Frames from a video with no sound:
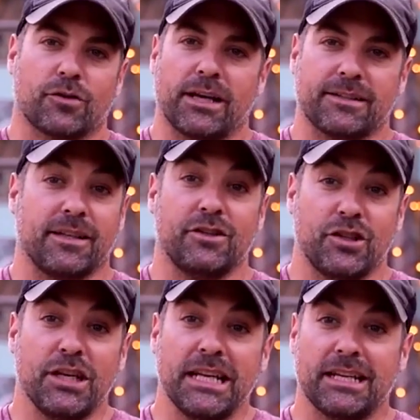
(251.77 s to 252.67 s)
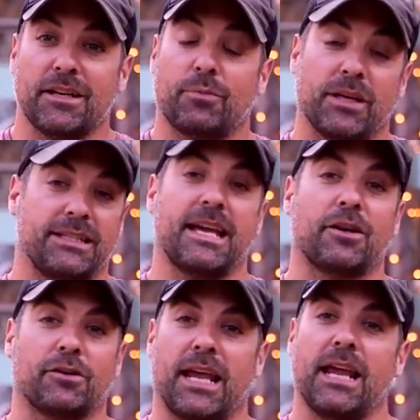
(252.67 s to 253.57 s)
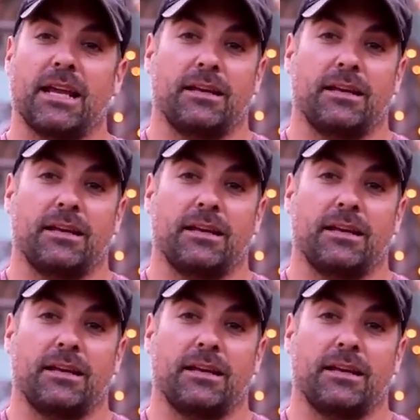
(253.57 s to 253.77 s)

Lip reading: This is like what you see online, but you don't